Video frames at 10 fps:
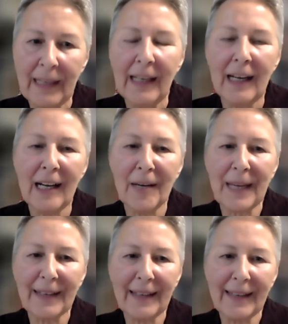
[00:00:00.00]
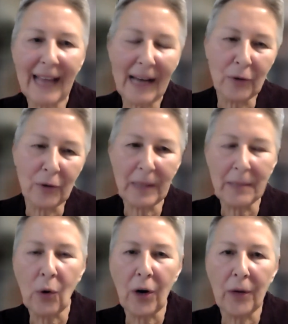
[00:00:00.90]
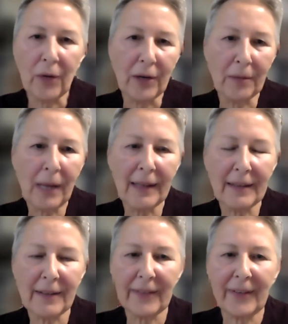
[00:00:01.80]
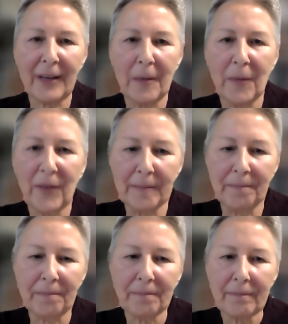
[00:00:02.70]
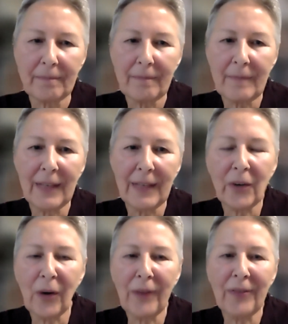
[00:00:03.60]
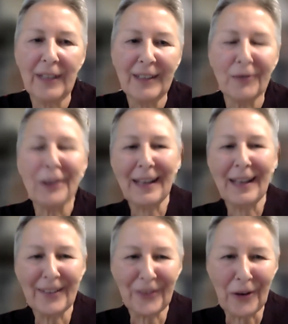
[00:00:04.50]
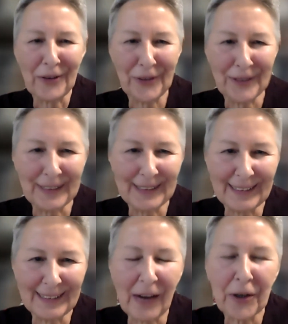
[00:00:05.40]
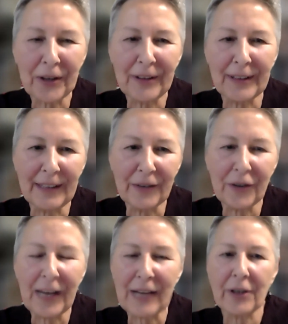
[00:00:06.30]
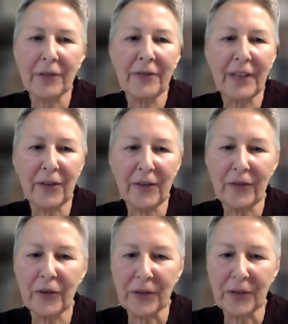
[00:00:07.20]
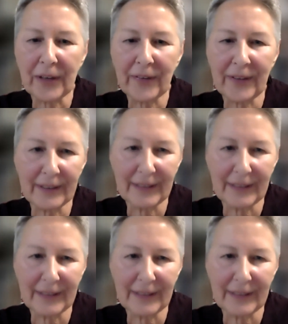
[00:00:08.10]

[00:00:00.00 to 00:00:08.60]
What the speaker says: And then that would be more where politics comes in. So I've written on this also in an article in International Affairs, if you're interested.